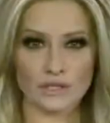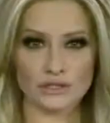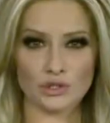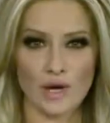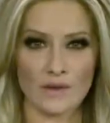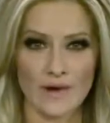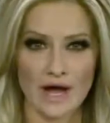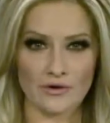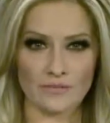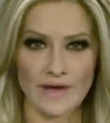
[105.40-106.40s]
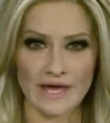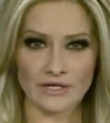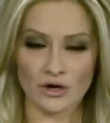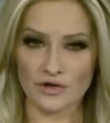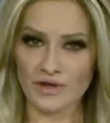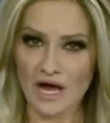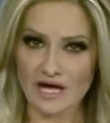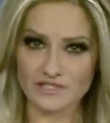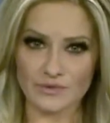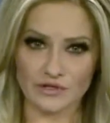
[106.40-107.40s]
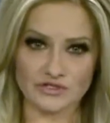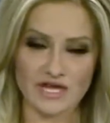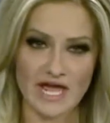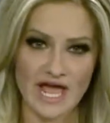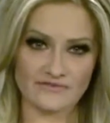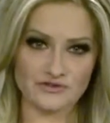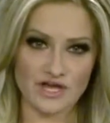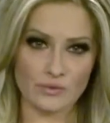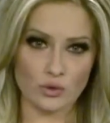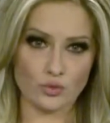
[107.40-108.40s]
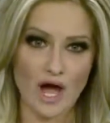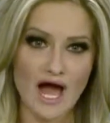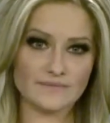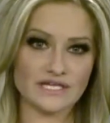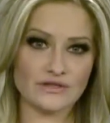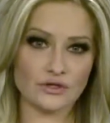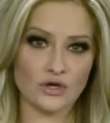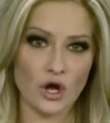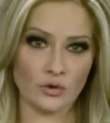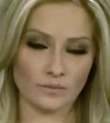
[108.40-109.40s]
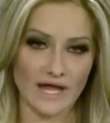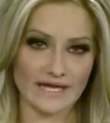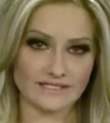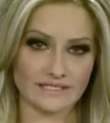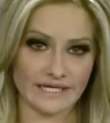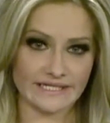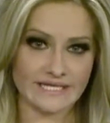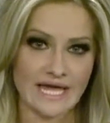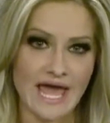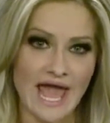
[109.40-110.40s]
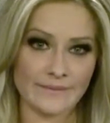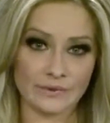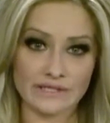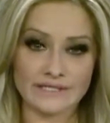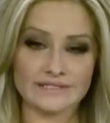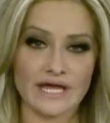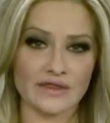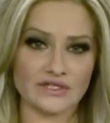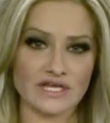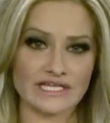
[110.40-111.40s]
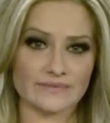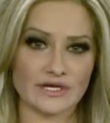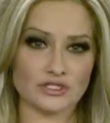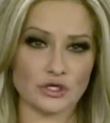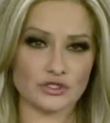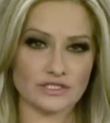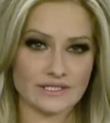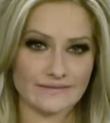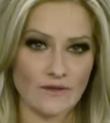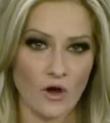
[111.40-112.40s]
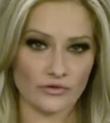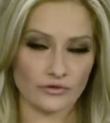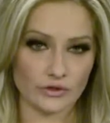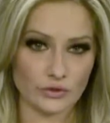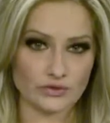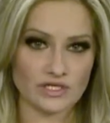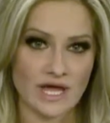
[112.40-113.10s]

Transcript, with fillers: Two Elmira men are in the hospital today after they were robbed in their home last night, and police say the suspects are still on the loose.